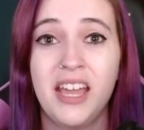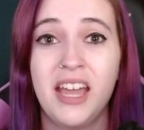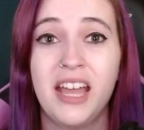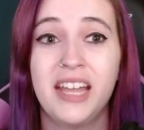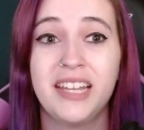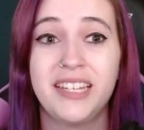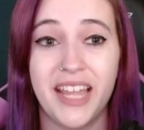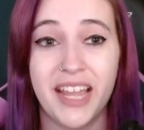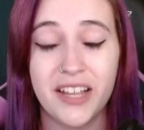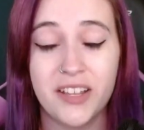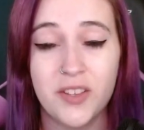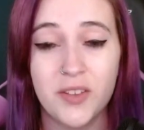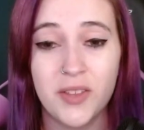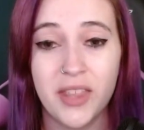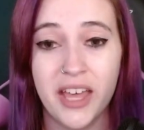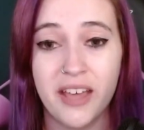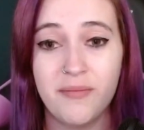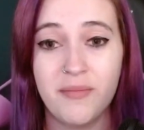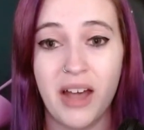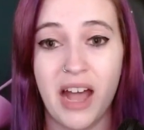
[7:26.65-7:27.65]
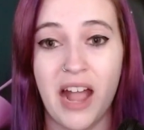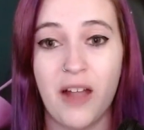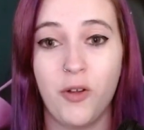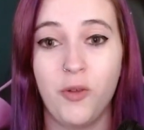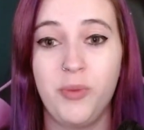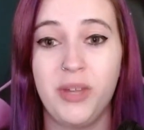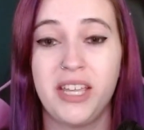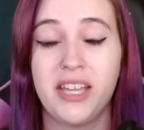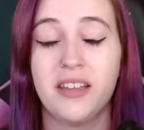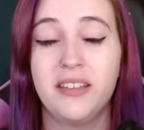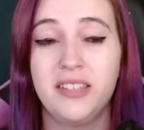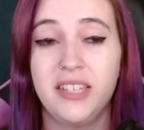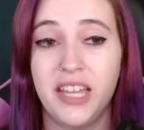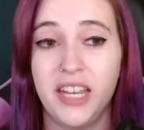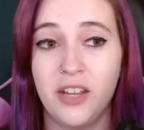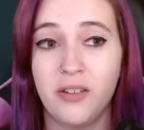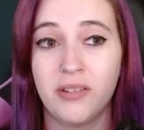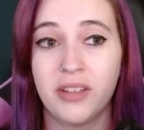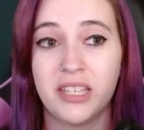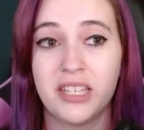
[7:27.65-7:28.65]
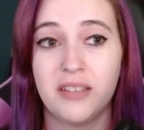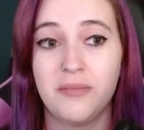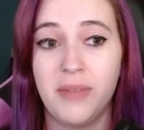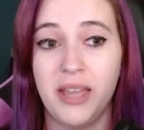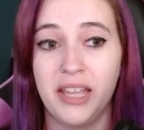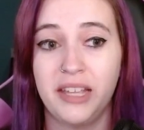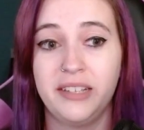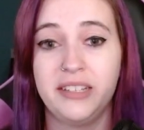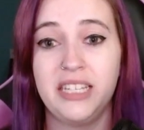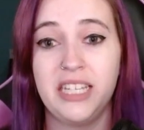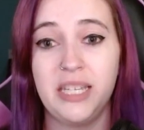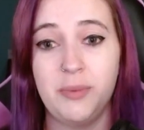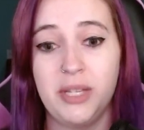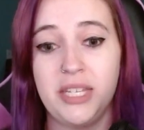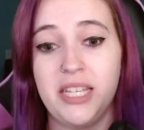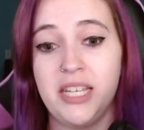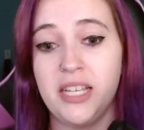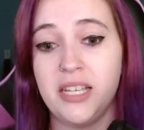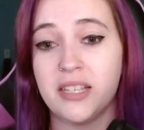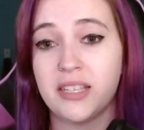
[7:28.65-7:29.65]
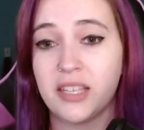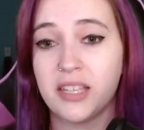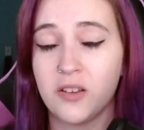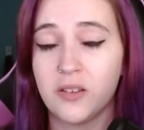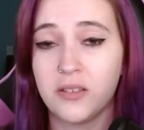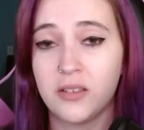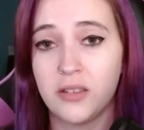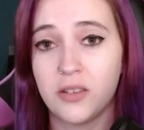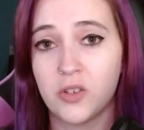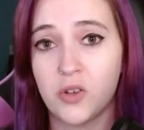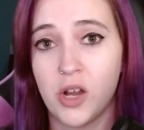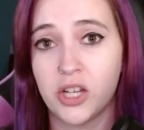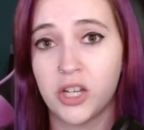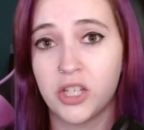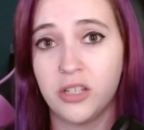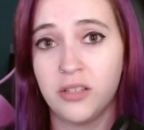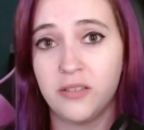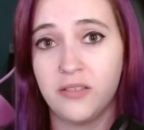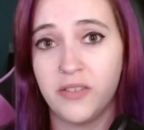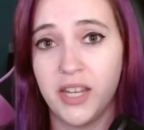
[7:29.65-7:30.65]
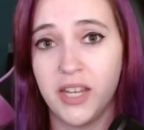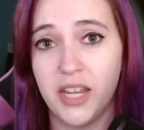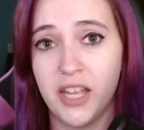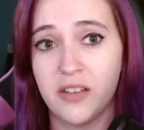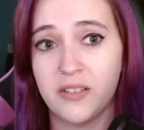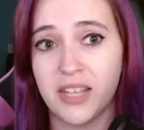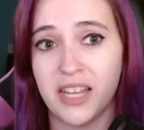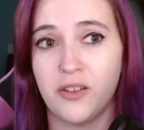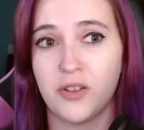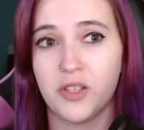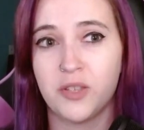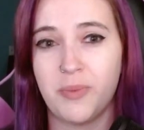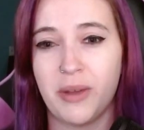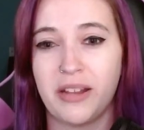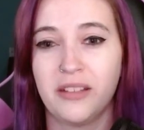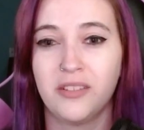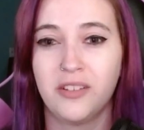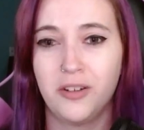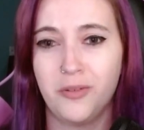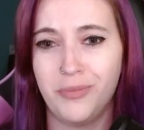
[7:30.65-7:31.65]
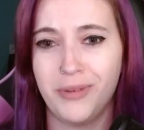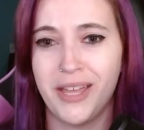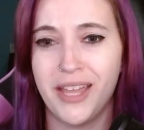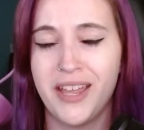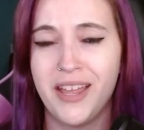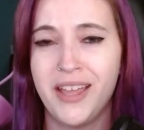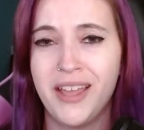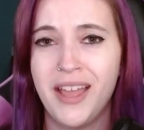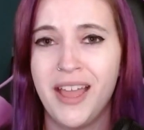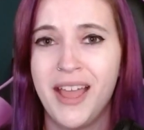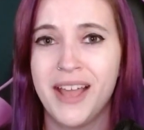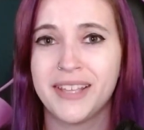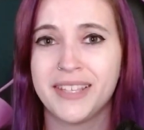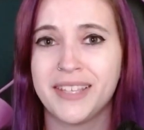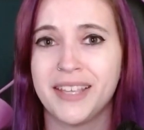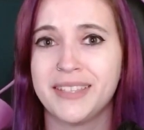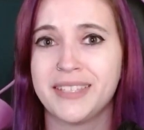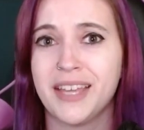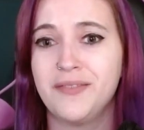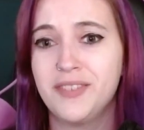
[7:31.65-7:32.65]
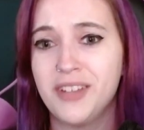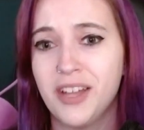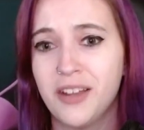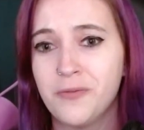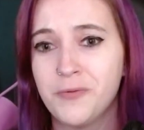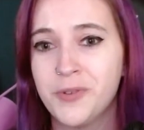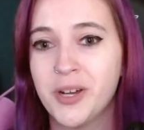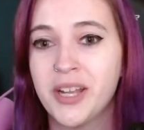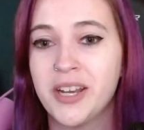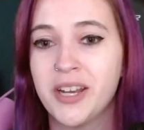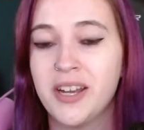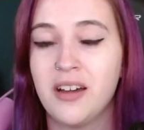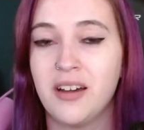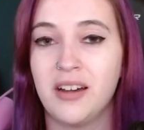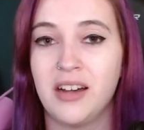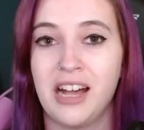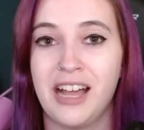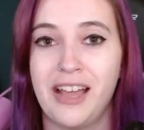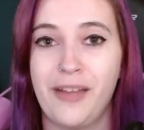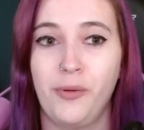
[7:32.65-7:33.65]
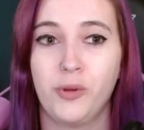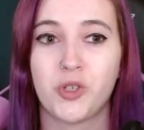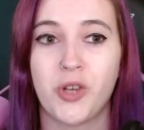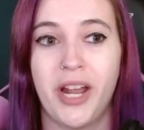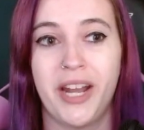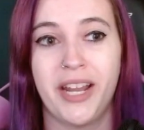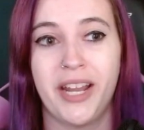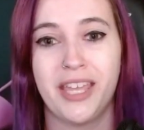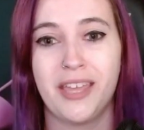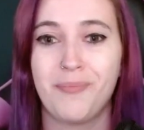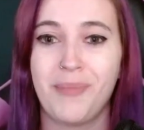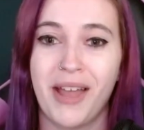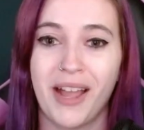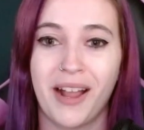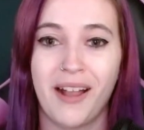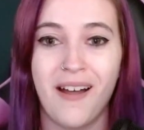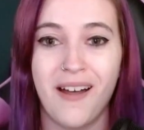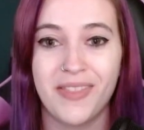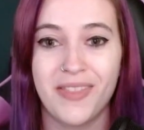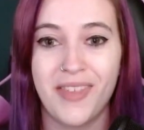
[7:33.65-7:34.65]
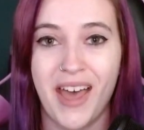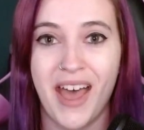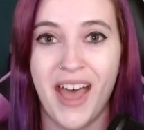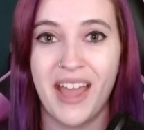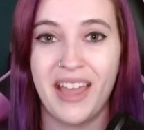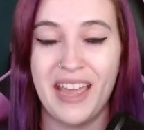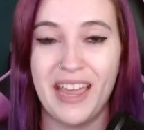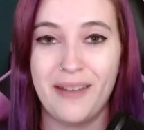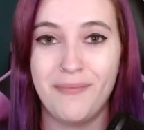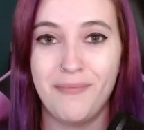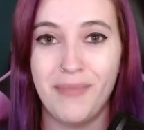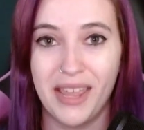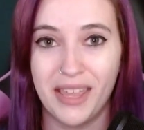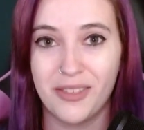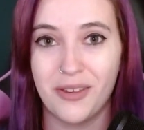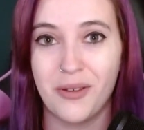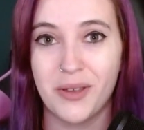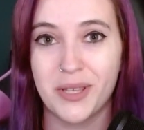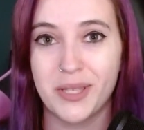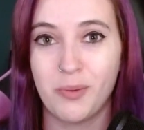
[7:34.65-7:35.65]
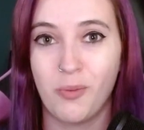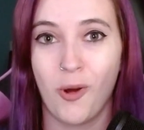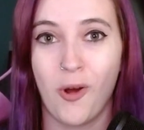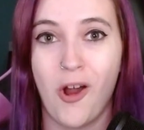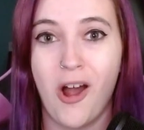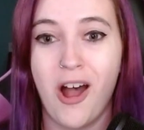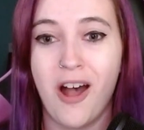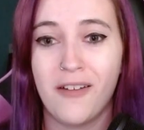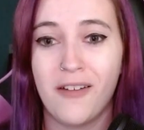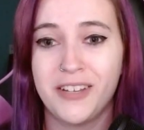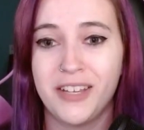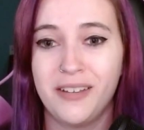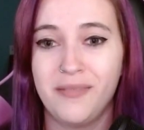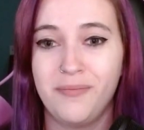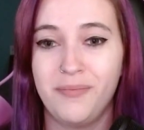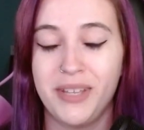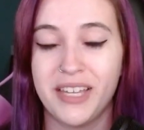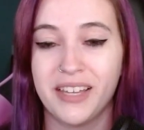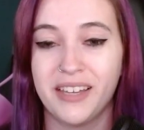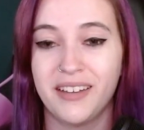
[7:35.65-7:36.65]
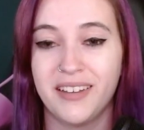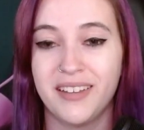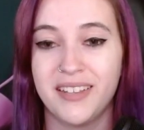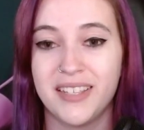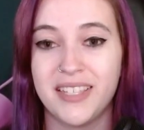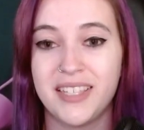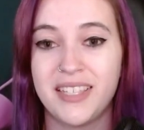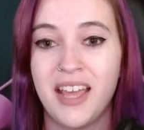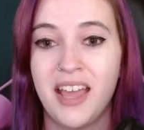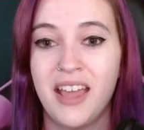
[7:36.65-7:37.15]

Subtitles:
to answer them. I will be continuing to make DBT skills instructions videos. I know it's been a little bit since I've done one. I will try to get back on that and make those more often because